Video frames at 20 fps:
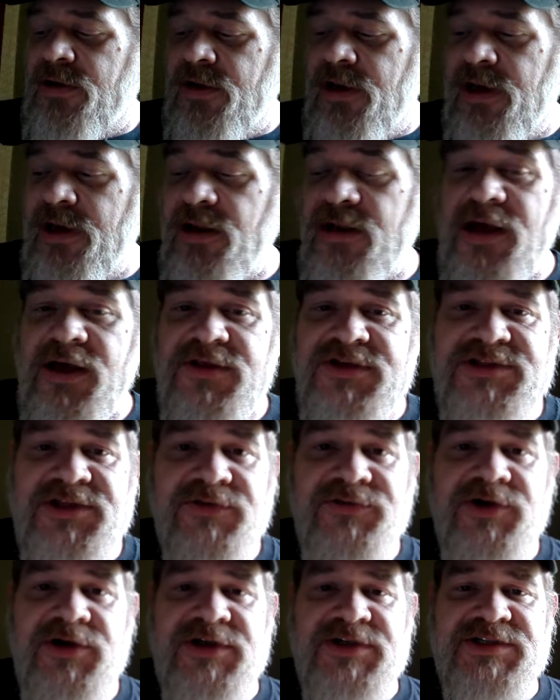And a lot of the
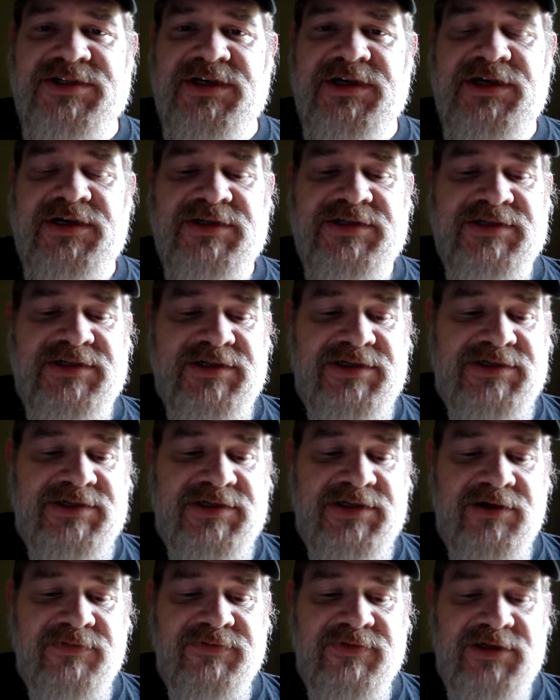stuff you're going to see is
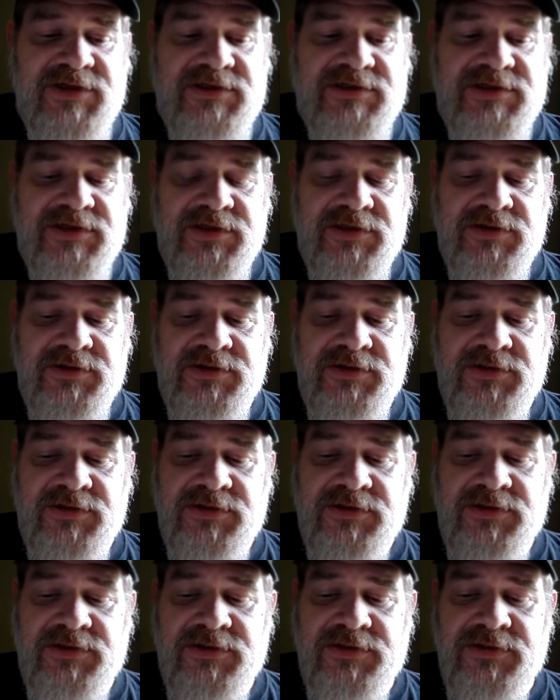stuff that, well,
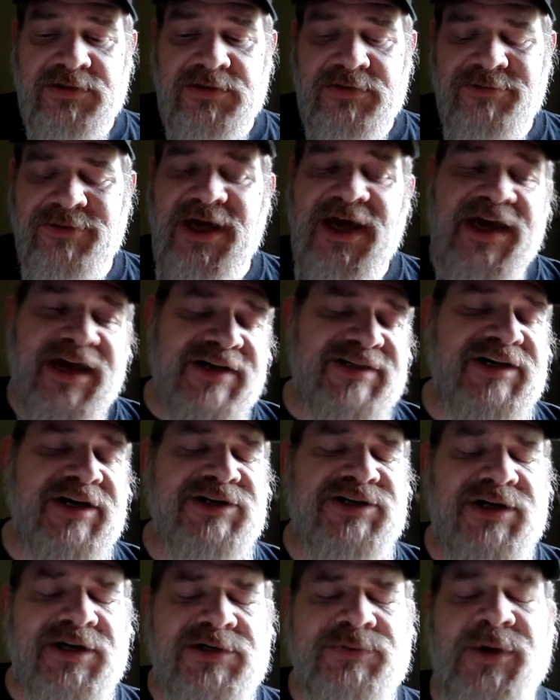I guess I
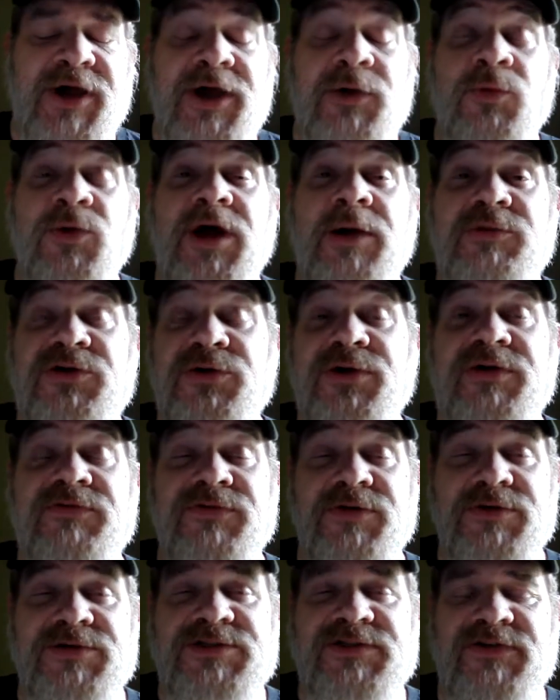should explain what I'm doing
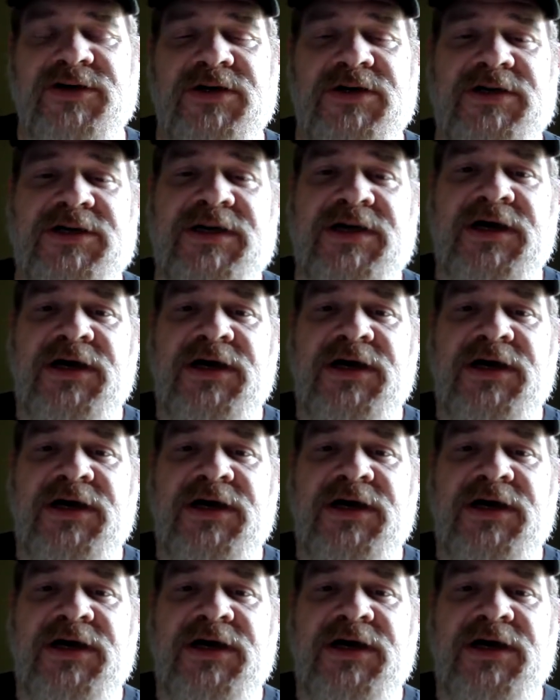first of all.